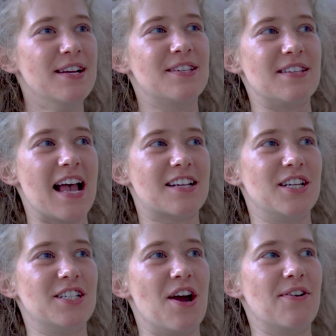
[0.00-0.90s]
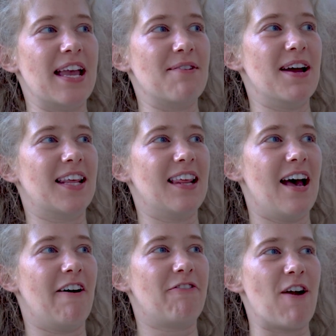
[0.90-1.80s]
So I was actually joking with
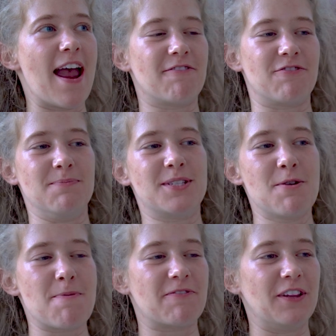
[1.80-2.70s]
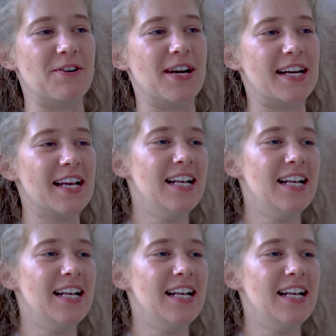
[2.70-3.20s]
Fran from Superfluid,